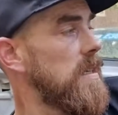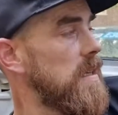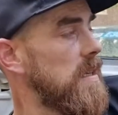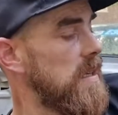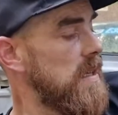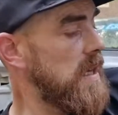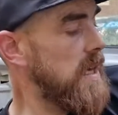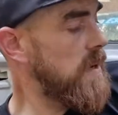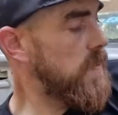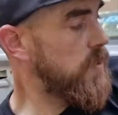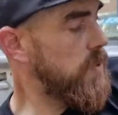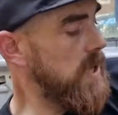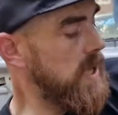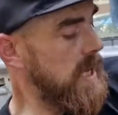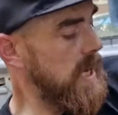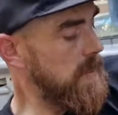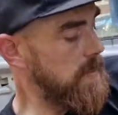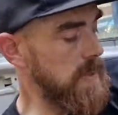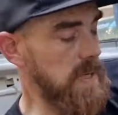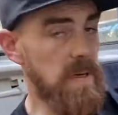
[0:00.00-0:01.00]
Yeah, pretty
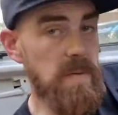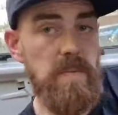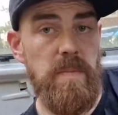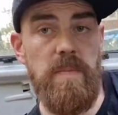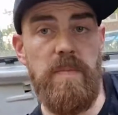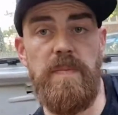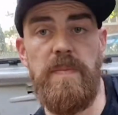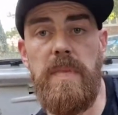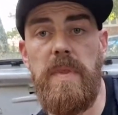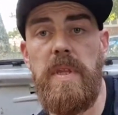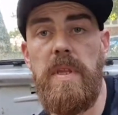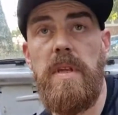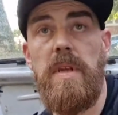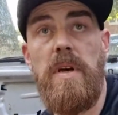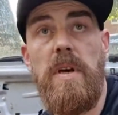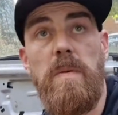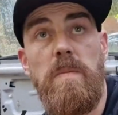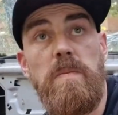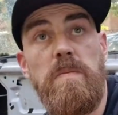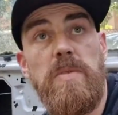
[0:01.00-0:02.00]
happy
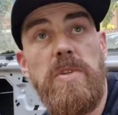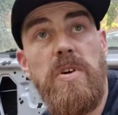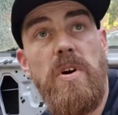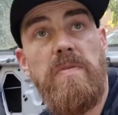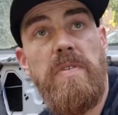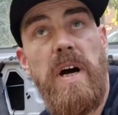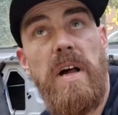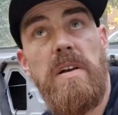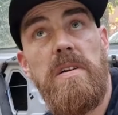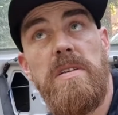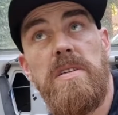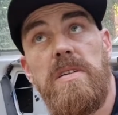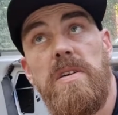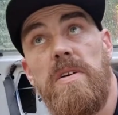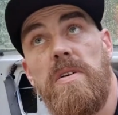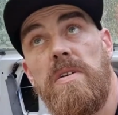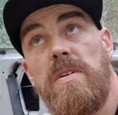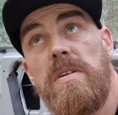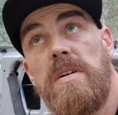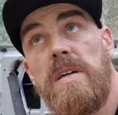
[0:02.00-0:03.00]
so far.
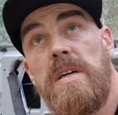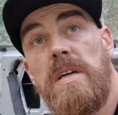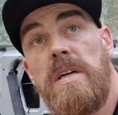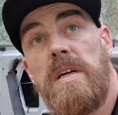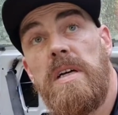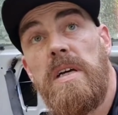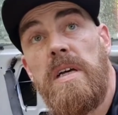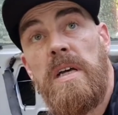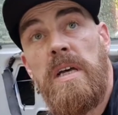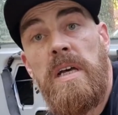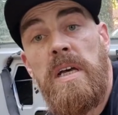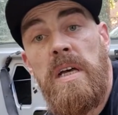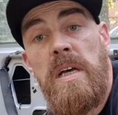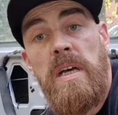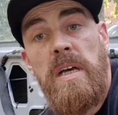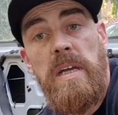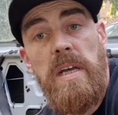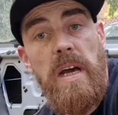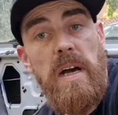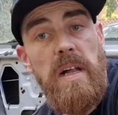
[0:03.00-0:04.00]
So
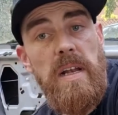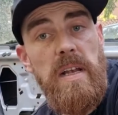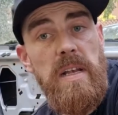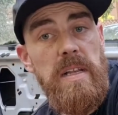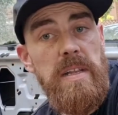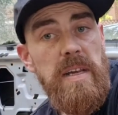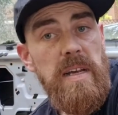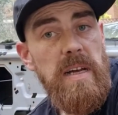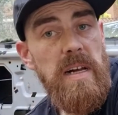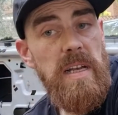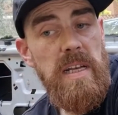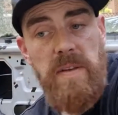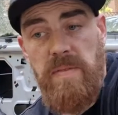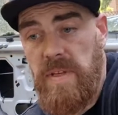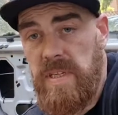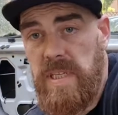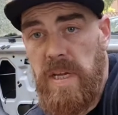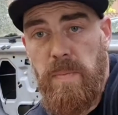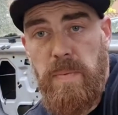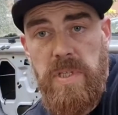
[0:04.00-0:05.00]
yeah, I think I'll leave
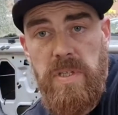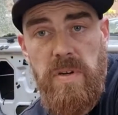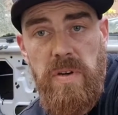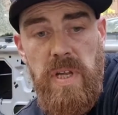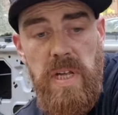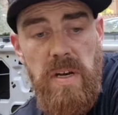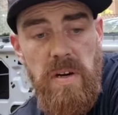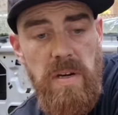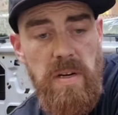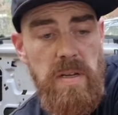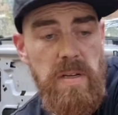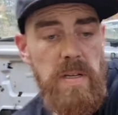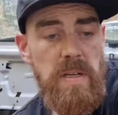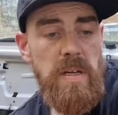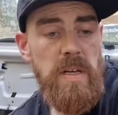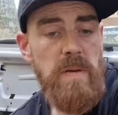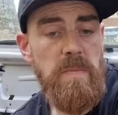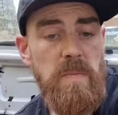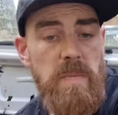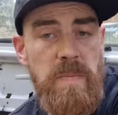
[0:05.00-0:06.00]
this episode here.
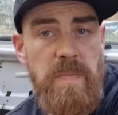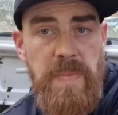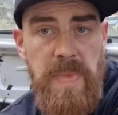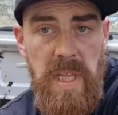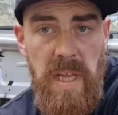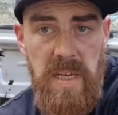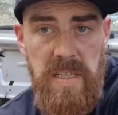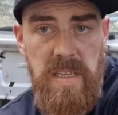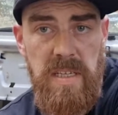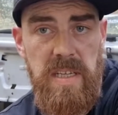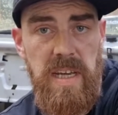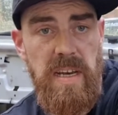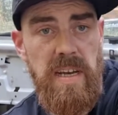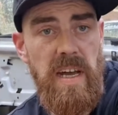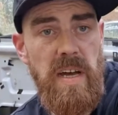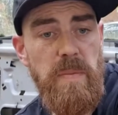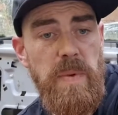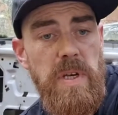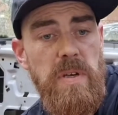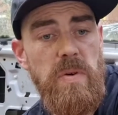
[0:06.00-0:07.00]
As I said,
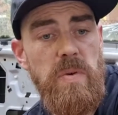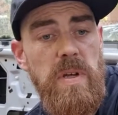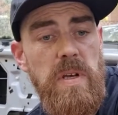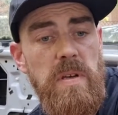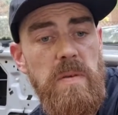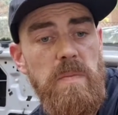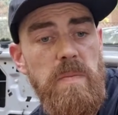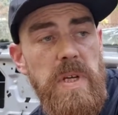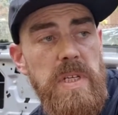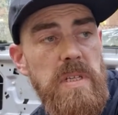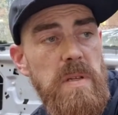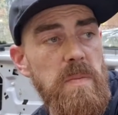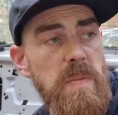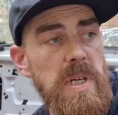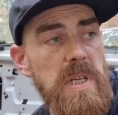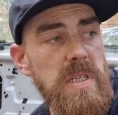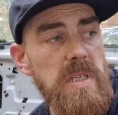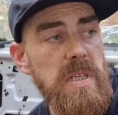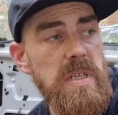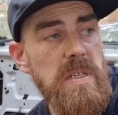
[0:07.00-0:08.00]
I've been doing bits and
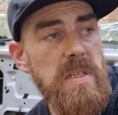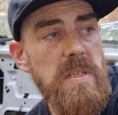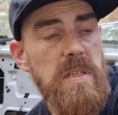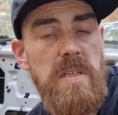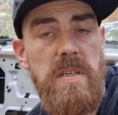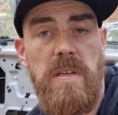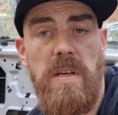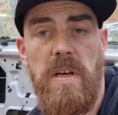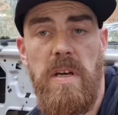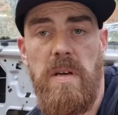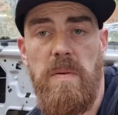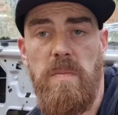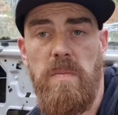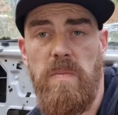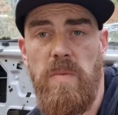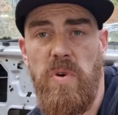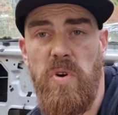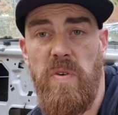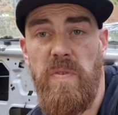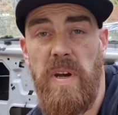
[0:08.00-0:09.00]
pieces
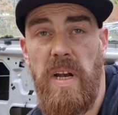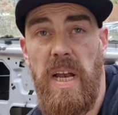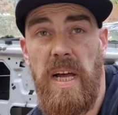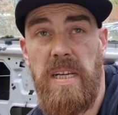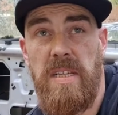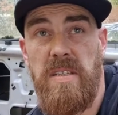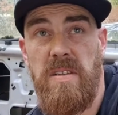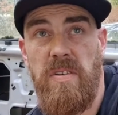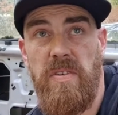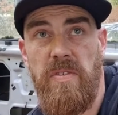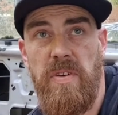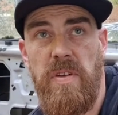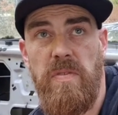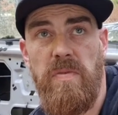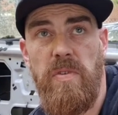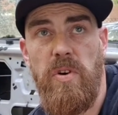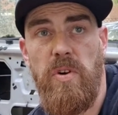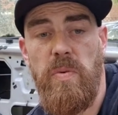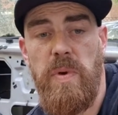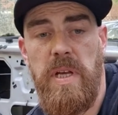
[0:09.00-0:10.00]
over the last
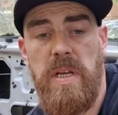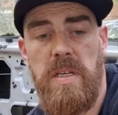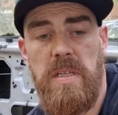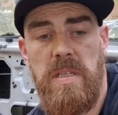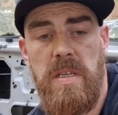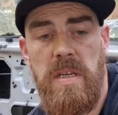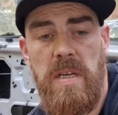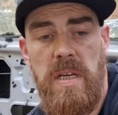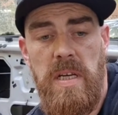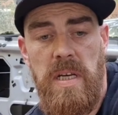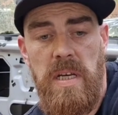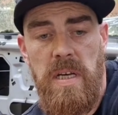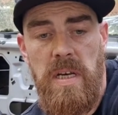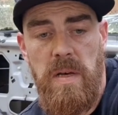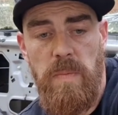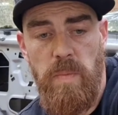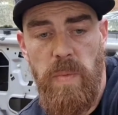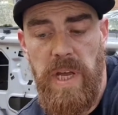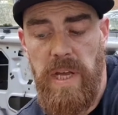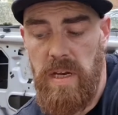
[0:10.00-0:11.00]
3-4 weeks,
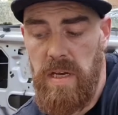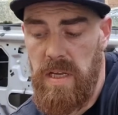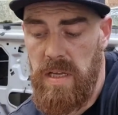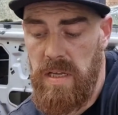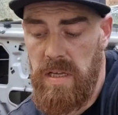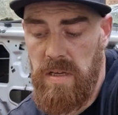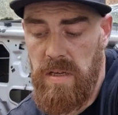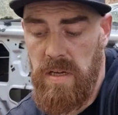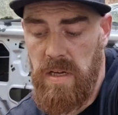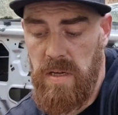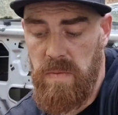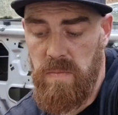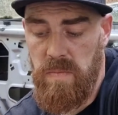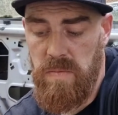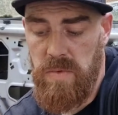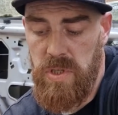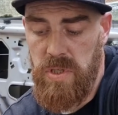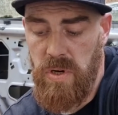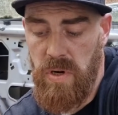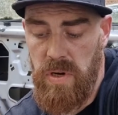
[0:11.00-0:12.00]
mainly
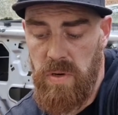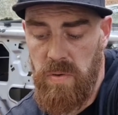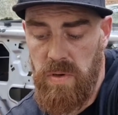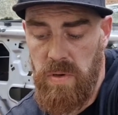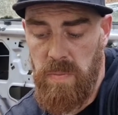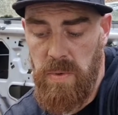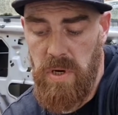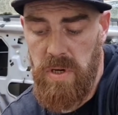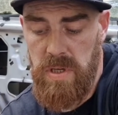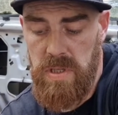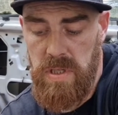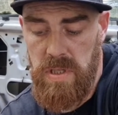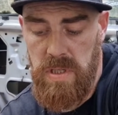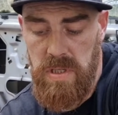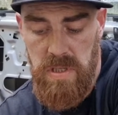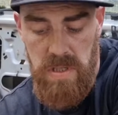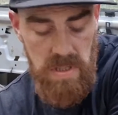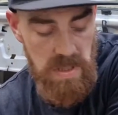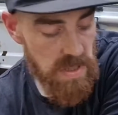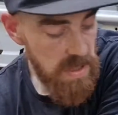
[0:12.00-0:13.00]
sorting out the
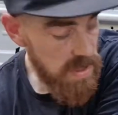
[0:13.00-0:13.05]
boxes,